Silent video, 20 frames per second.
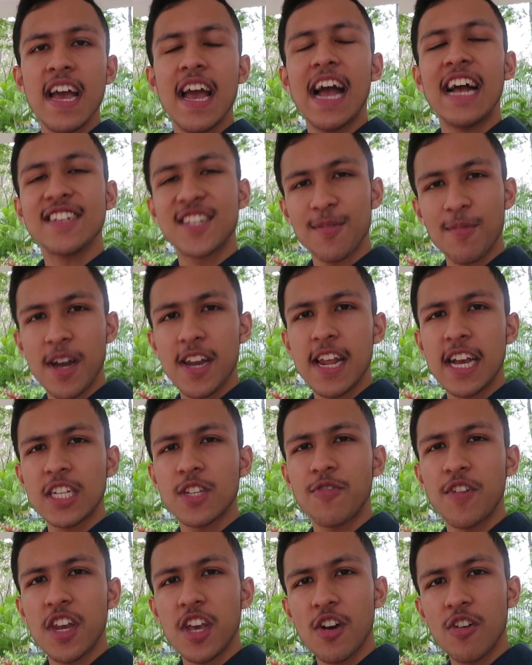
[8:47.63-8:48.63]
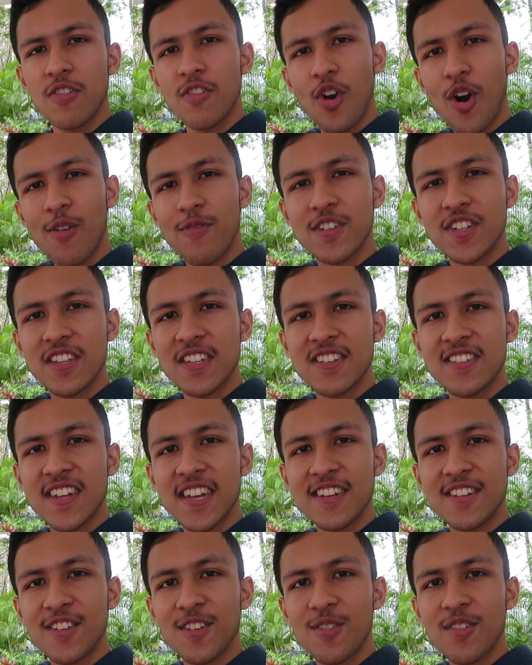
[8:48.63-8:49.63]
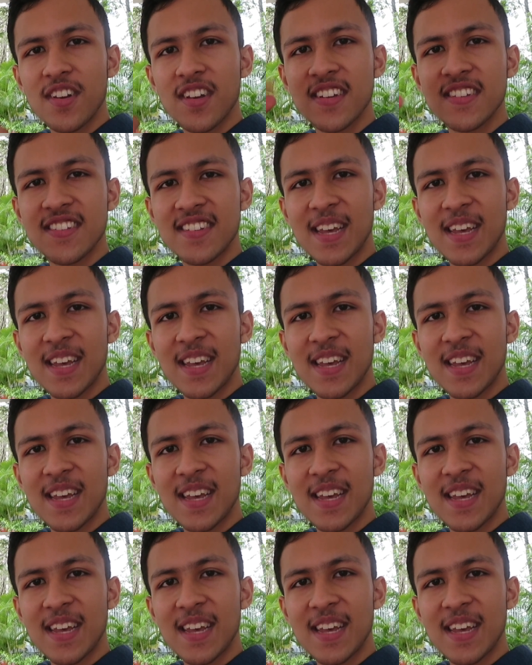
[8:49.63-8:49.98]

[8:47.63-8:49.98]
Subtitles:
And to my next video, obviously stay tuned,